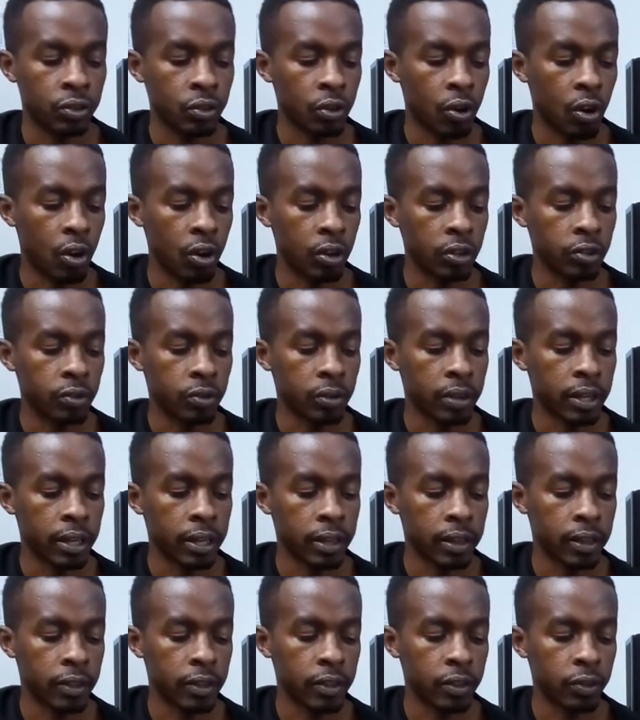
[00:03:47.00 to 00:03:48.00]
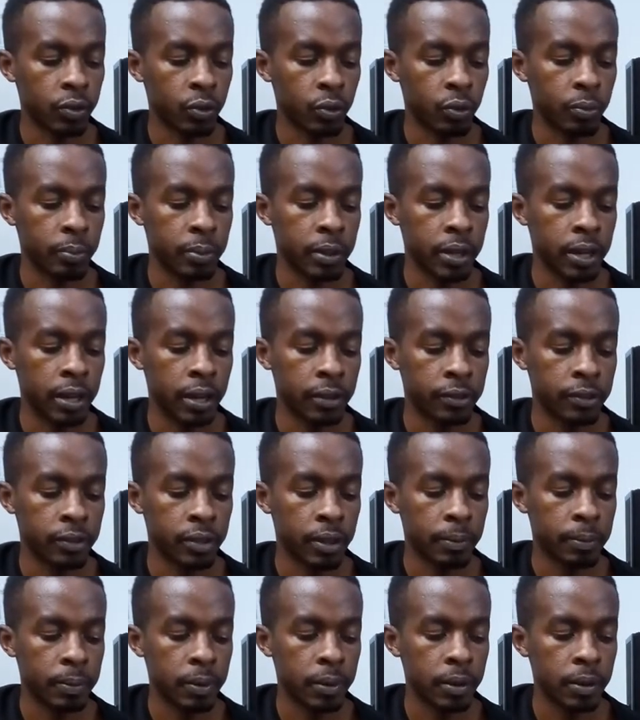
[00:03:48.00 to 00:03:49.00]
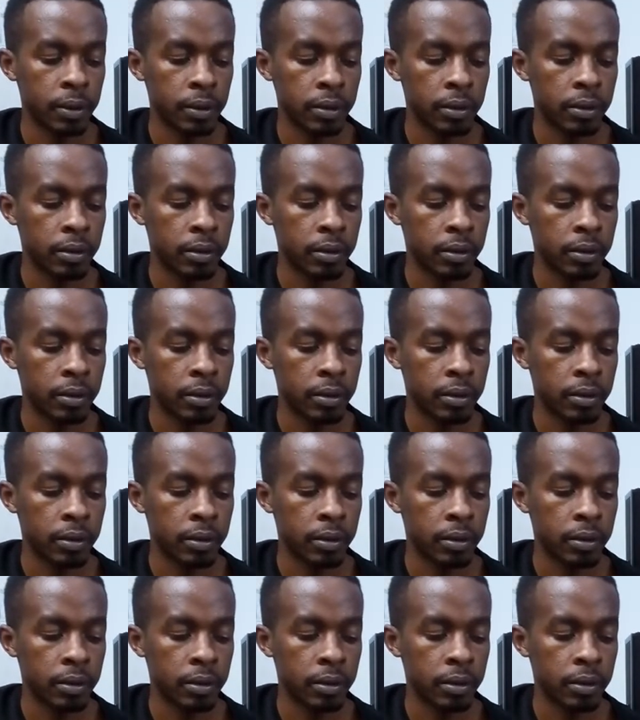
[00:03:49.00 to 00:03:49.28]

So all together this will be F sharp,